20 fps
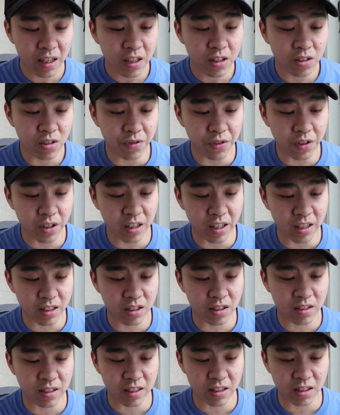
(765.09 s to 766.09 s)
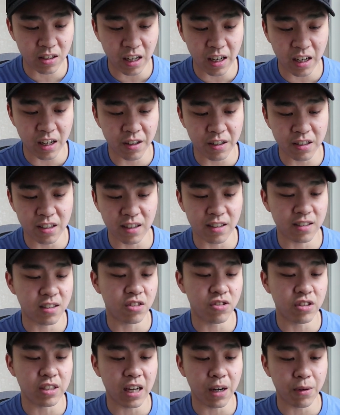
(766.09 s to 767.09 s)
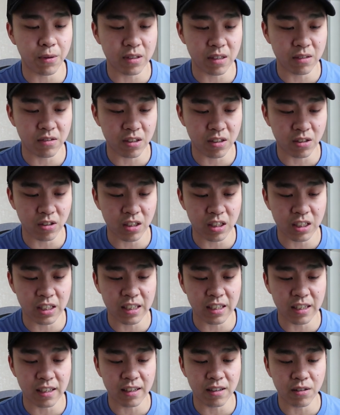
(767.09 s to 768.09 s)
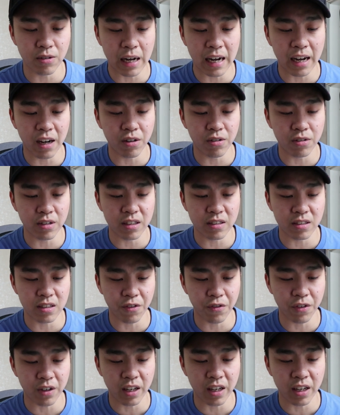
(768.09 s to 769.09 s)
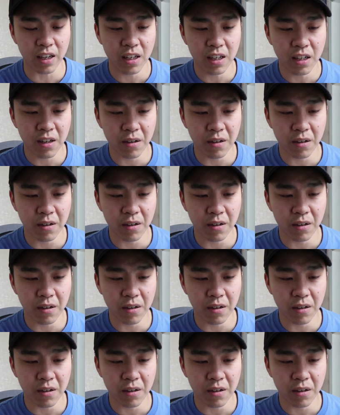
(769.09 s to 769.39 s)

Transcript: So for the next 3 hours, I'm just gonna chill out and stuff like that.